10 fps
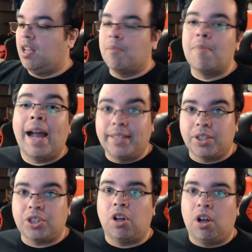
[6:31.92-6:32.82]
My
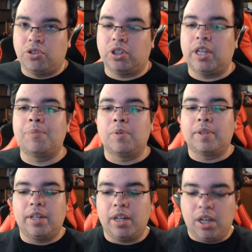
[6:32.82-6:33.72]
edition also comes
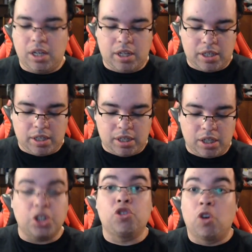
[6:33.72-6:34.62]
with a, a,
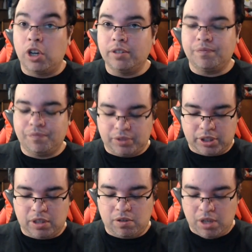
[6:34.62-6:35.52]
a controller.
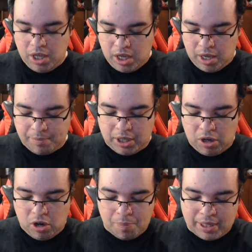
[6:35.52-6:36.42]
So I'm going to
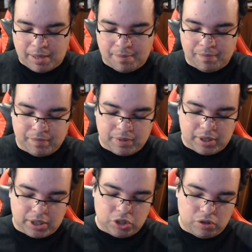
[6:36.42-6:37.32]
open up
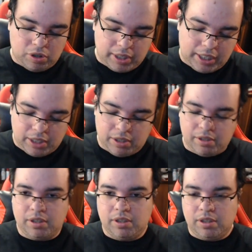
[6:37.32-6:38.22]
the controller here
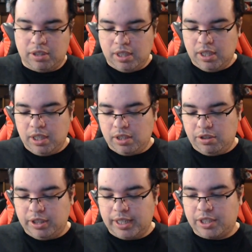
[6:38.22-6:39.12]
so
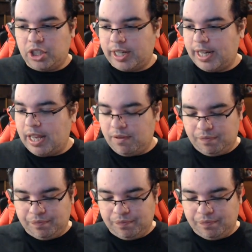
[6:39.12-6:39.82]
you guys can check it out.